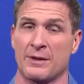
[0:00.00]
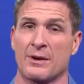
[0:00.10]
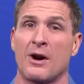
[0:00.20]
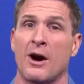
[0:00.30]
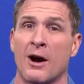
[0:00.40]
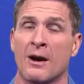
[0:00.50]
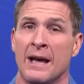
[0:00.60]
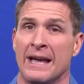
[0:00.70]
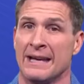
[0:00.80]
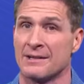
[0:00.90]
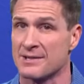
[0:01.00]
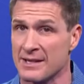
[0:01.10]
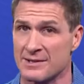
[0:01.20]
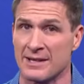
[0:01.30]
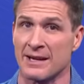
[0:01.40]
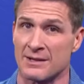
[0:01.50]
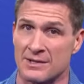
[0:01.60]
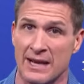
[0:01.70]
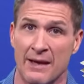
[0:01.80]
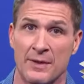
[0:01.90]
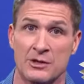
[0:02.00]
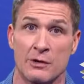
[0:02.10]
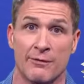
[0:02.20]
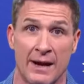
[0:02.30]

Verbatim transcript: for for the car, insisting instead that you